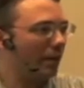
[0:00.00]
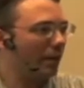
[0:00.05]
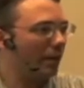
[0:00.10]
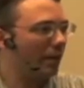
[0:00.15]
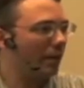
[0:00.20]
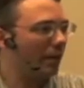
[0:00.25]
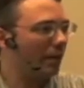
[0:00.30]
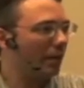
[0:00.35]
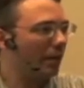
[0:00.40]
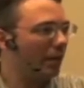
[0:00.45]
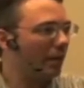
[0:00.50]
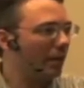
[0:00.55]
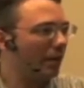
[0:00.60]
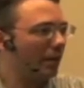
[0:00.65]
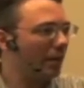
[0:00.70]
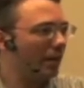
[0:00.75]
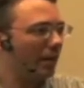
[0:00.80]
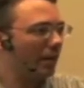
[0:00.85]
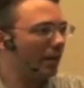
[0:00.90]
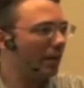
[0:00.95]

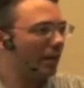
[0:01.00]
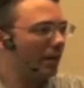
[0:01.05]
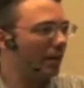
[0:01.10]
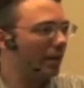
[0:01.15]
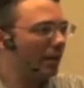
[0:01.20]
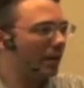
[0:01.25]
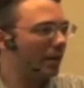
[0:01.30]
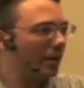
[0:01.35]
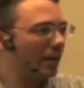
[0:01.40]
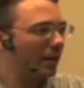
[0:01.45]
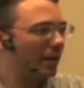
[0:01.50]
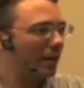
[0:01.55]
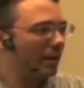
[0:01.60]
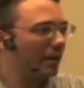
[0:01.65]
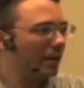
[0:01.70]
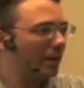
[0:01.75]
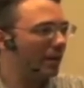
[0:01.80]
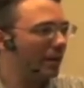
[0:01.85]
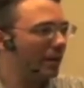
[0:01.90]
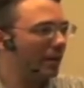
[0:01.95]

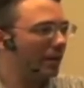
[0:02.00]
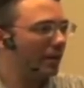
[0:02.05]
No one is speaking in this clip.